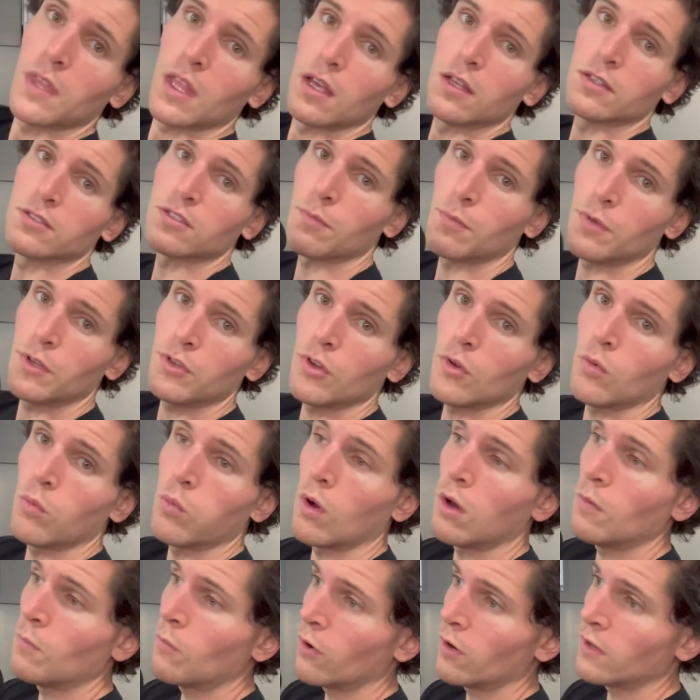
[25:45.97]
So I'm gonna do
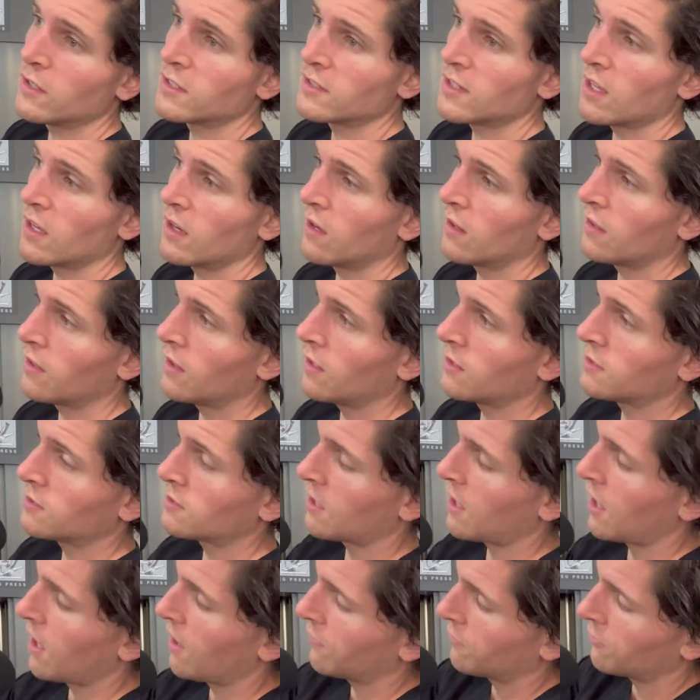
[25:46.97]
one more set of this.
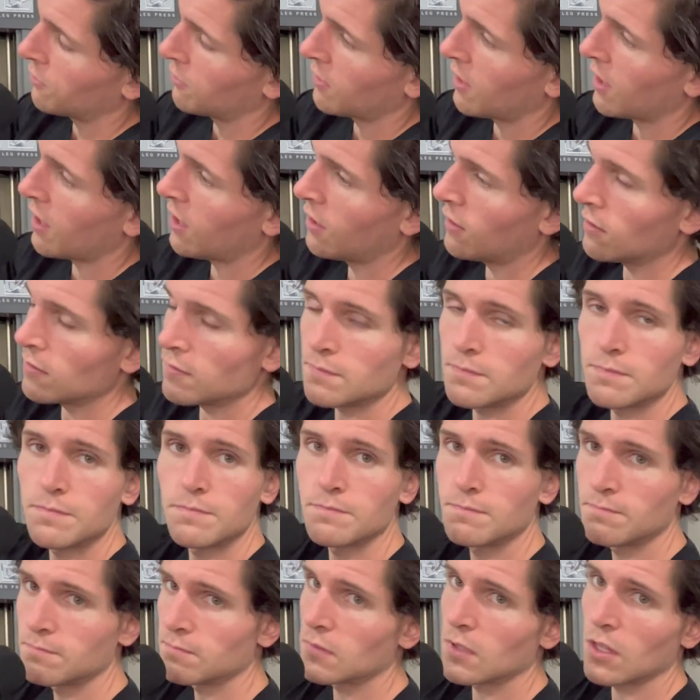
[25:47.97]
After that,
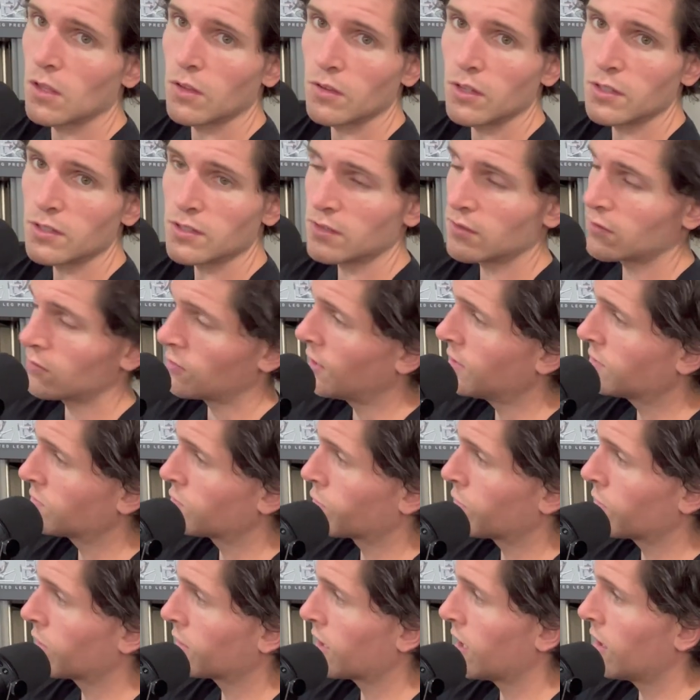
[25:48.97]
this
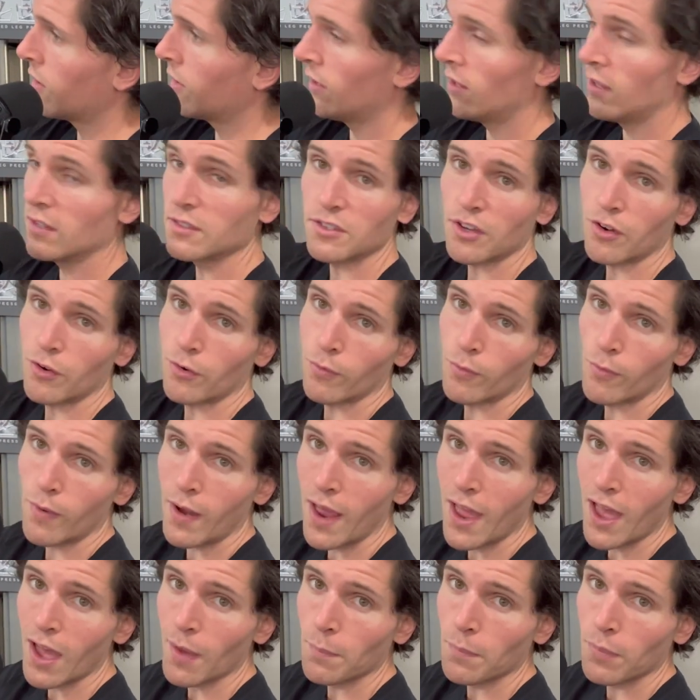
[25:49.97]
workout is a
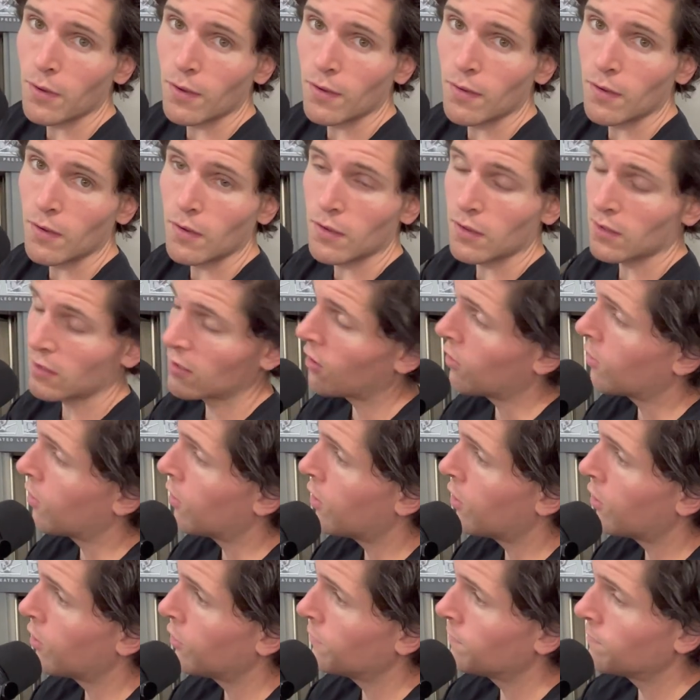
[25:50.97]
wrap. Go
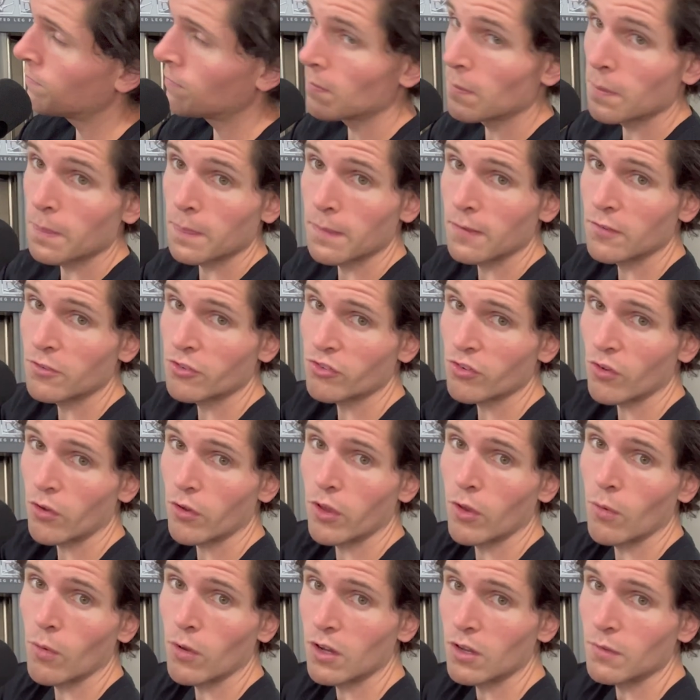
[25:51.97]
home, show
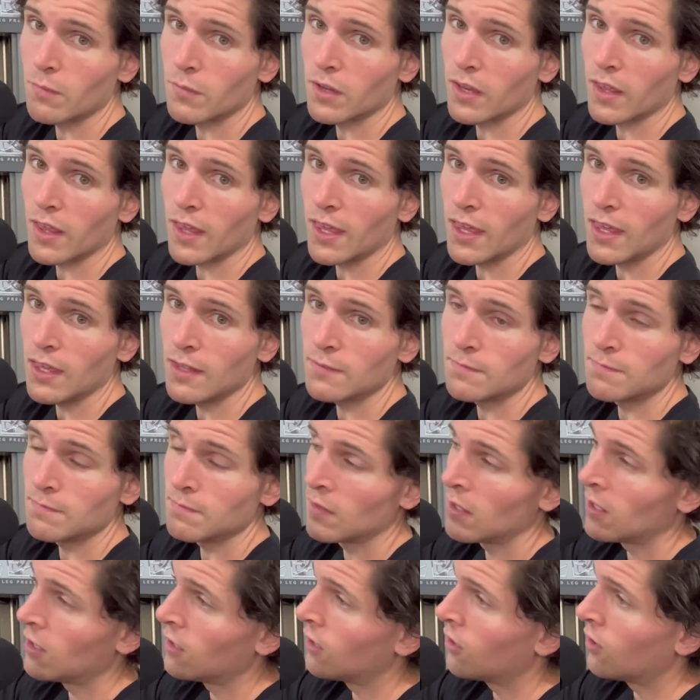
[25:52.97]
you what I'm gonna eat.
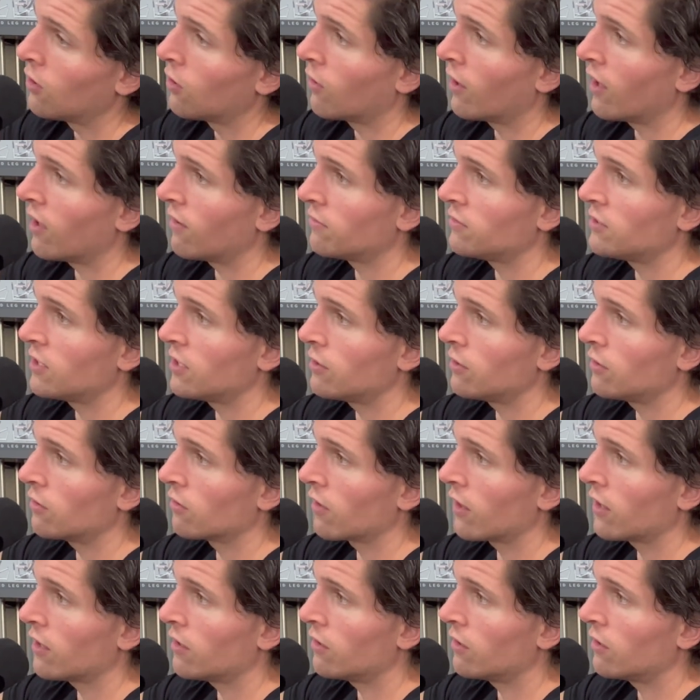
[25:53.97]
We'll have dinner
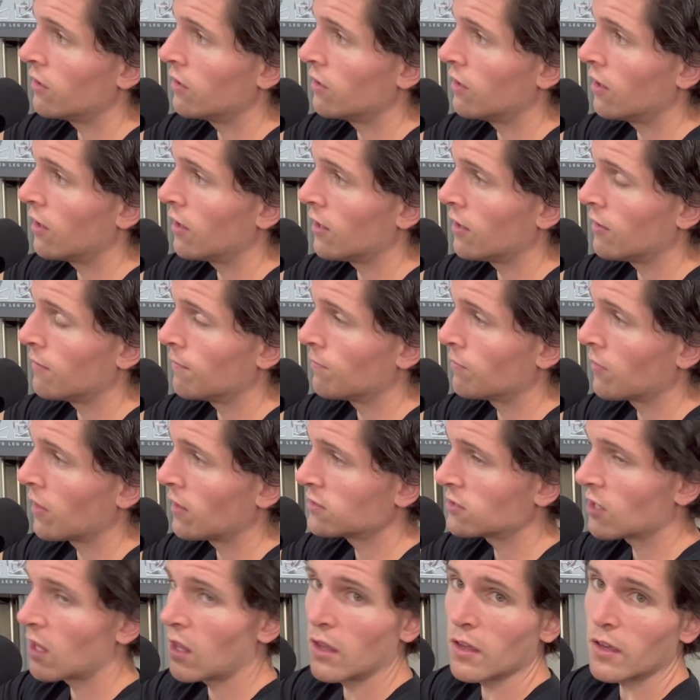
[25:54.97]
later tonight.
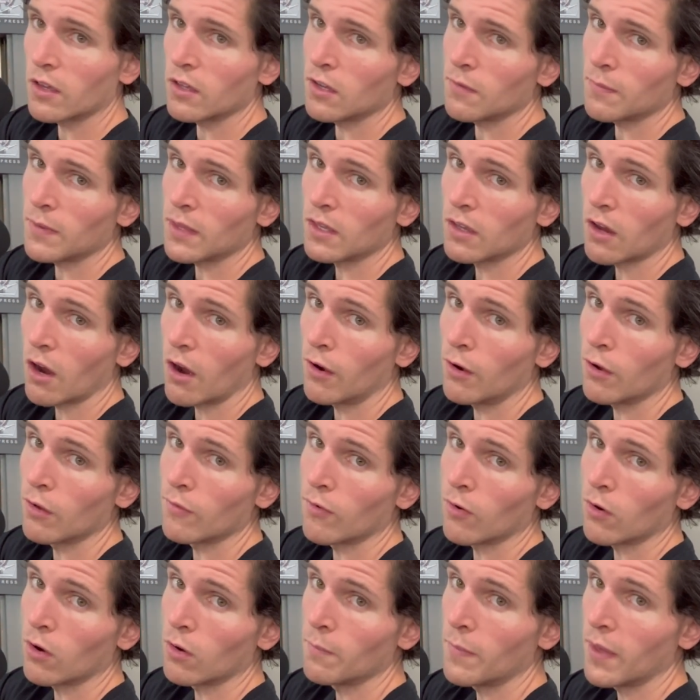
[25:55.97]
It's all gonna be
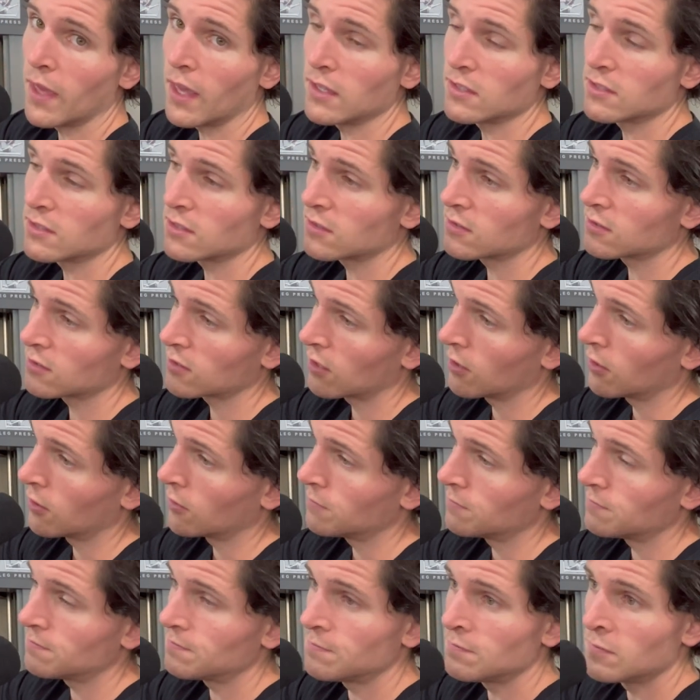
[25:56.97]
carnivore based, so
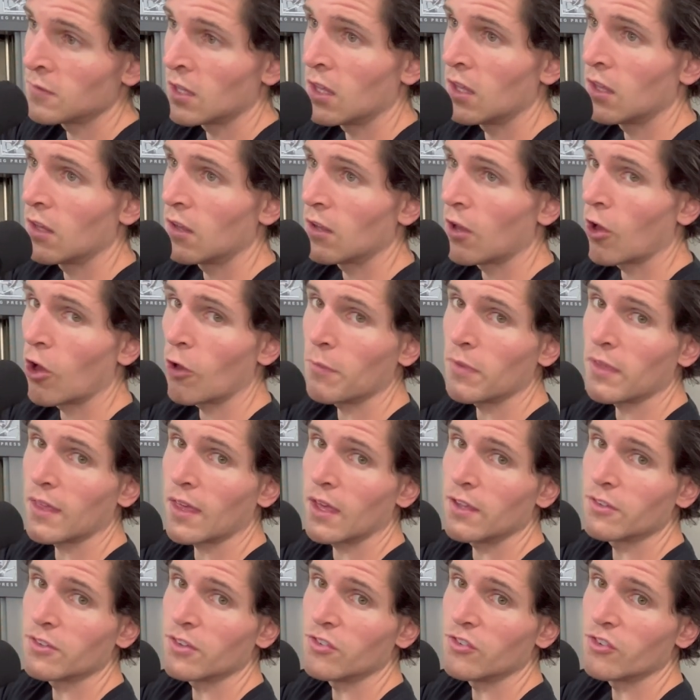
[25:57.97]
hope you
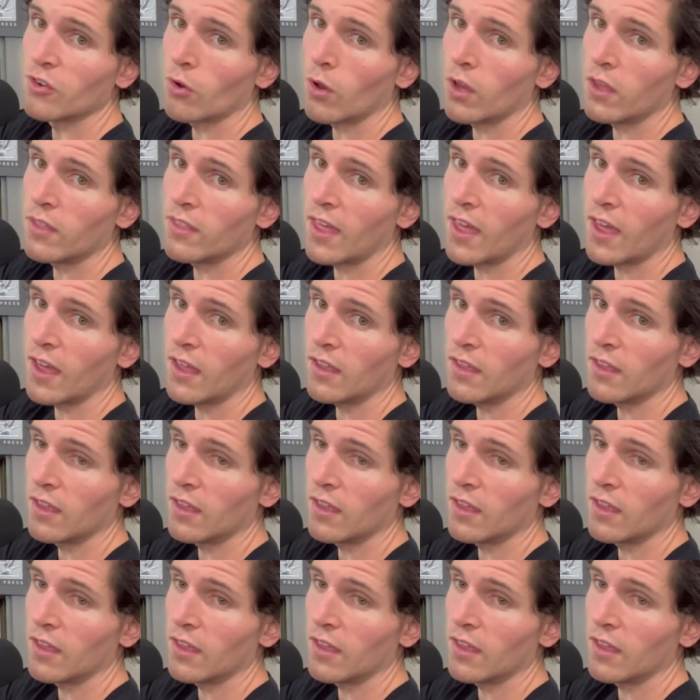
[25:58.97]
guys enjoy that.